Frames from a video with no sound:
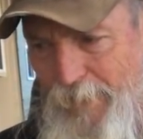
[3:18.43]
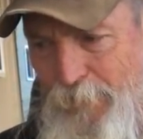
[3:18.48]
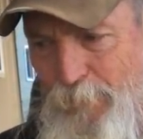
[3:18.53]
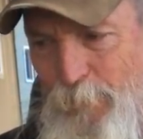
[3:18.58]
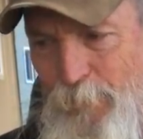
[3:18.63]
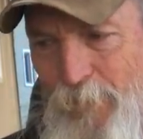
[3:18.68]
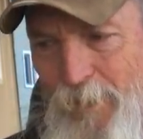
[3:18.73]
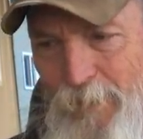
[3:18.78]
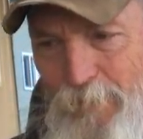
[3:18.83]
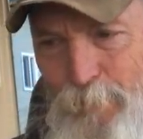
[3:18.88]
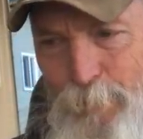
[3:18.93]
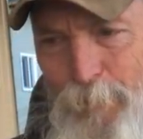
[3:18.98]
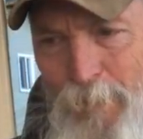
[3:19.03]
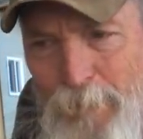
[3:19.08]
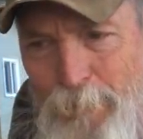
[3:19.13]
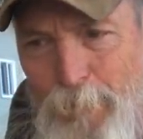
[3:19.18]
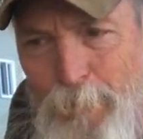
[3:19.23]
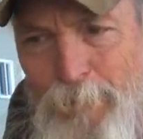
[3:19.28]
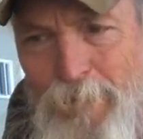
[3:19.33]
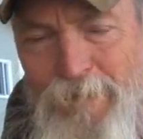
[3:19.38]
And you guys
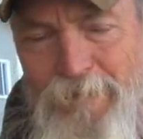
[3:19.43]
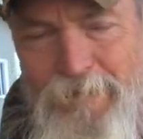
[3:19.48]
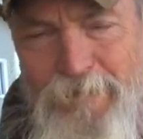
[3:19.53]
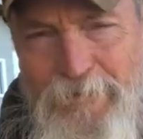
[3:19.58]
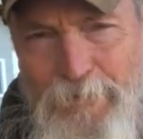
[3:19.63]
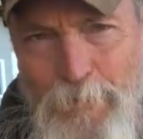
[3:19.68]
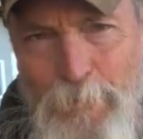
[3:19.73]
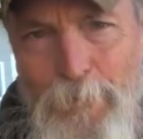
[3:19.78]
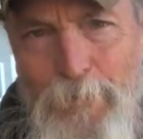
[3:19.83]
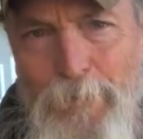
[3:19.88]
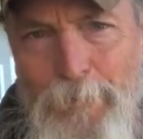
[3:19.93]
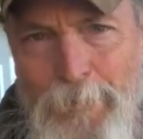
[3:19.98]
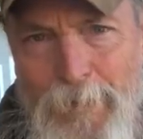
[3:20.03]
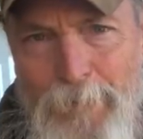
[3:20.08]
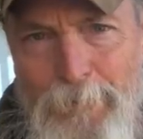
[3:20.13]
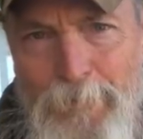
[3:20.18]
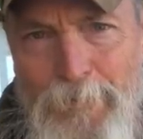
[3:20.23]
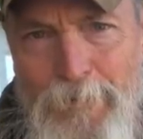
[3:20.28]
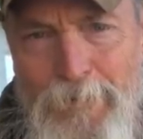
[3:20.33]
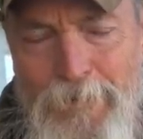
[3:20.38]
probably still
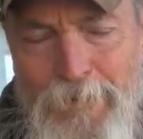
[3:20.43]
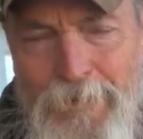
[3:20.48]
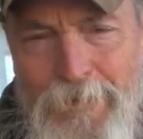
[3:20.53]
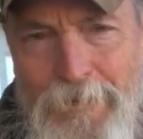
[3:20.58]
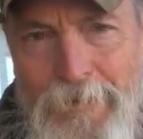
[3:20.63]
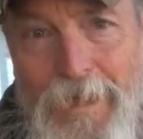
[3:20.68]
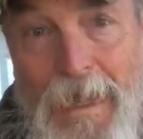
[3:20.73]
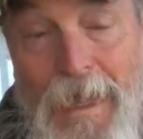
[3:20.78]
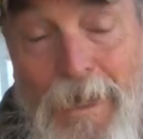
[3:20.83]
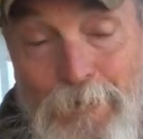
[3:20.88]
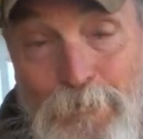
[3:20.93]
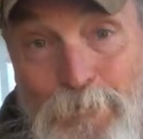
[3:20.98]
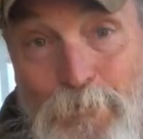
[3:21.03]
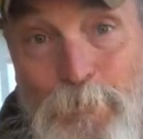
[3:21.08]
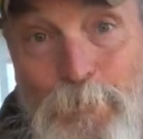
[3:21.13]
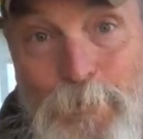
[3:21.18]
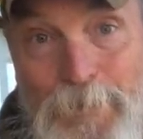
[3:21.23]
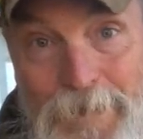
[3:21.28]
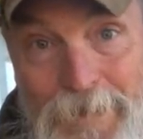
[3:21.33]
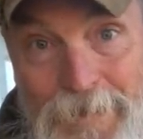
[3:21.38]
remember how
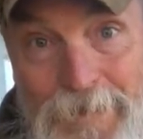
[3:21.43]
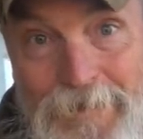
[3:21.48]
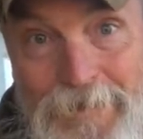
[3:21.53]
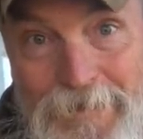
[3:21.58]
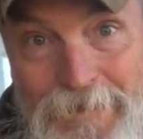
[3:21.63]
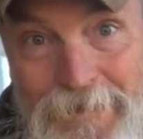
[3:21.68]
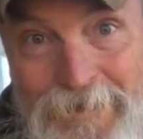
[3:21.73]
to read,